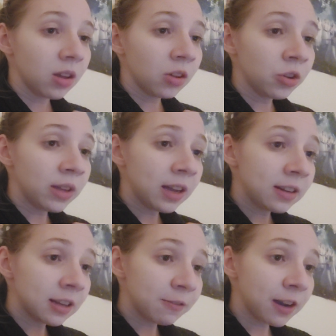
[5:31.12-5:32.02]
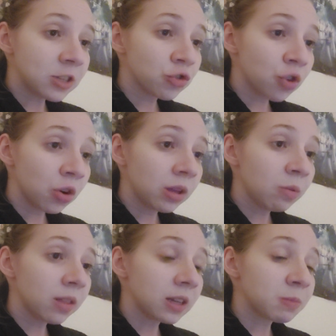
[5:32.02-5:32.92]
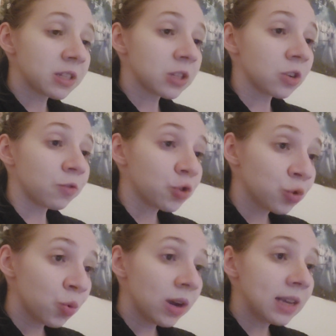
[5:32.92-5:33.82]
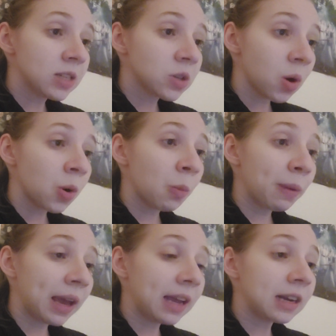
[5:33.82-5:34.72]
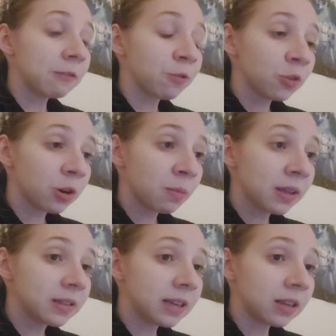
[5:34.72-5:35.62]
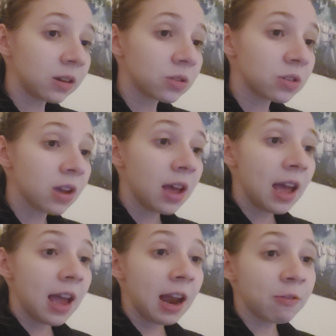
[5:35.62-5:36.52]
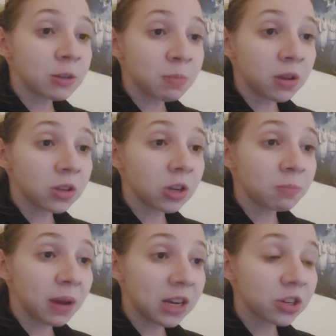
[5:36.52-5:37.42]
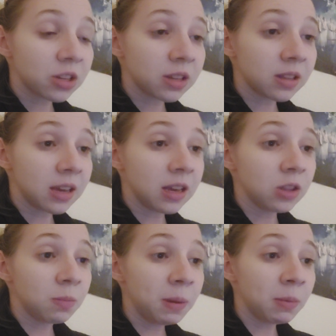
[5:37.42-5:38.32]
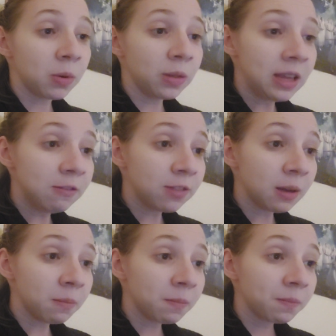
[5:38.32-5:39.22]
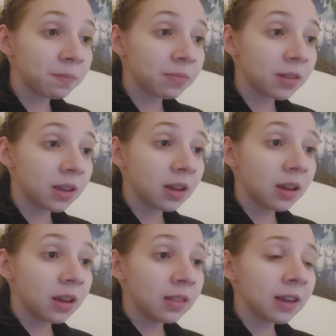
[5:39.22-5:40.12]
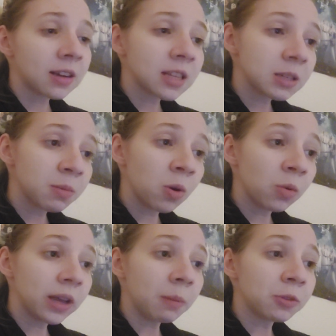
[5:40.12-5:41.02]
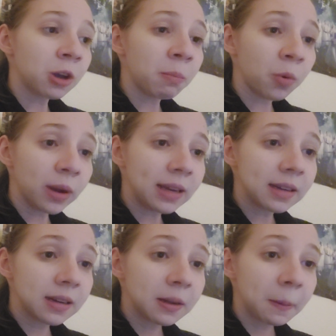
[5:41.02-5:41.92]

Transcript: Although they identify strongly with expressions of joy, sorrow, pain, and vulnerability in others, and respond compassionately to people who leave them, they're accessible only up to a point.